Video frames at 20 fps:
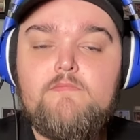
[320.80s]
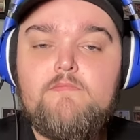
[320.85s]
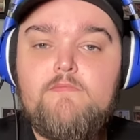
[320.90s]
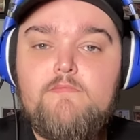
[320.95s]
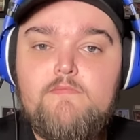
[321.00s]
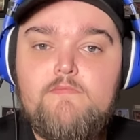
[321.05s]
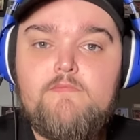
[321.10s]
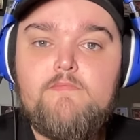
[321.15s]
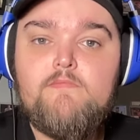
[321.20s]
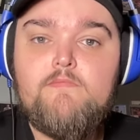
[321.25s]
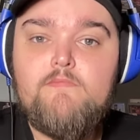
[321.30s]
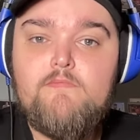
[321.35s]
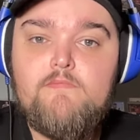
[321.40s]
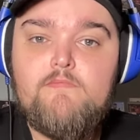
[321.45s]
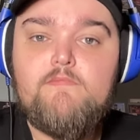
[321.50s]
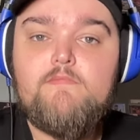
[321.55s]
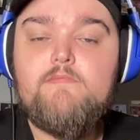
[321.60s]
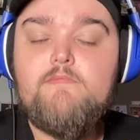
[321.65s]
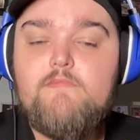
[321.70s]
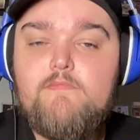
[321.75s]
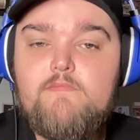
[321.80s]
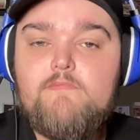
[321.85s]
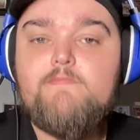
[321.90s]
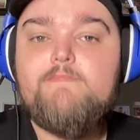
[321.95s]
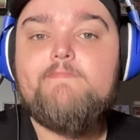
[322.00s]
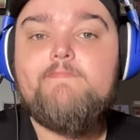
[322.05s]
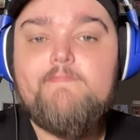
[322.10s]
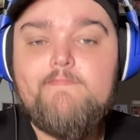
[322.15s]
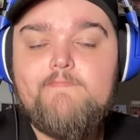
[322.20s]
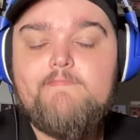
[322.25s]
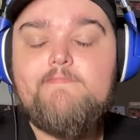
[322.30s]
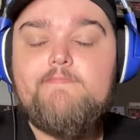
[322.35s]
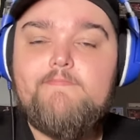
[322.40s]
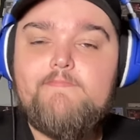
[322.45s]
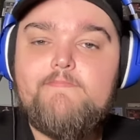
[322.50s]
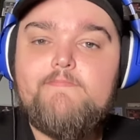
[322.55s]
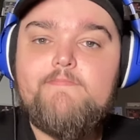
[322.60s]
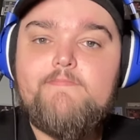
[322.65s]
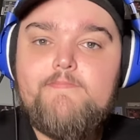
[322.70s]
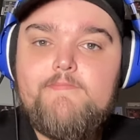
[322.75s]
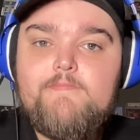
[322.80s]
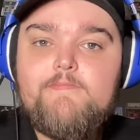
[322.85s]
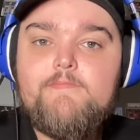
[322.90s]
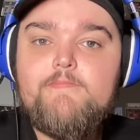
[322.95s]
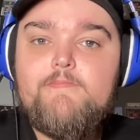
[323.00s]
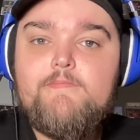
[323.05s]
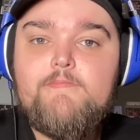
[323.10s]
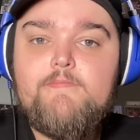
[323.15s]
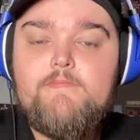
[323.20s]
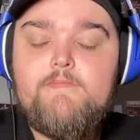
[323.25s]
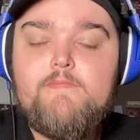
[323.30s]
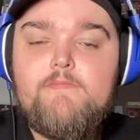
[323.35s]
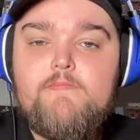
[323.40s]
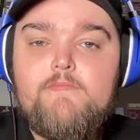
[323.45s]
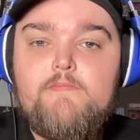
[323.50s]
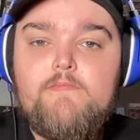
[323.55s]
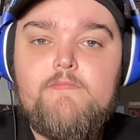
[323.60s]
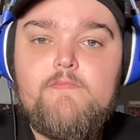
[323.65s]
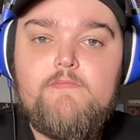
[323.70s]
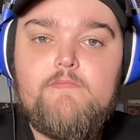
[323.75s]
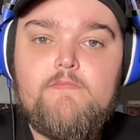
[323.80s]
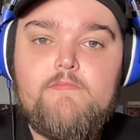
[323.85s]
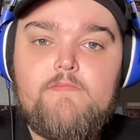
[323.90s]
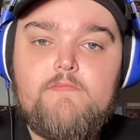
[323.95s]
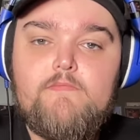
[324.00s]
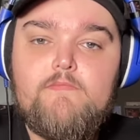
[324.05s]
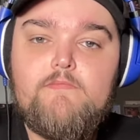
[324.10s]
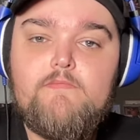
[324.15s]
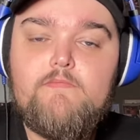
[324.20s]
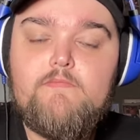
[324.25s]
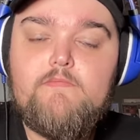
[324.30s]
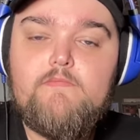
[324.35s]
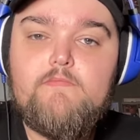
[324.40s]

(silent)